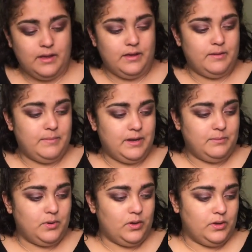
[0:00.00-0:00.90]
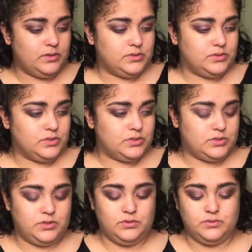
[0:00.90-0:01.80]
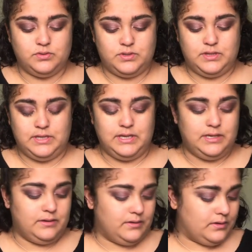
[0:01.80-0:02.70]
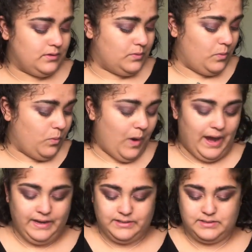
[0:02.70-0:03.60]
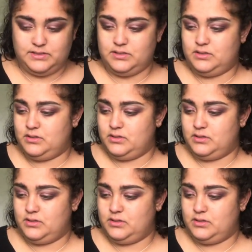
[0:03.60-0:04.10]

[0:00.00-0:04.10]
and I'm going to just use the white.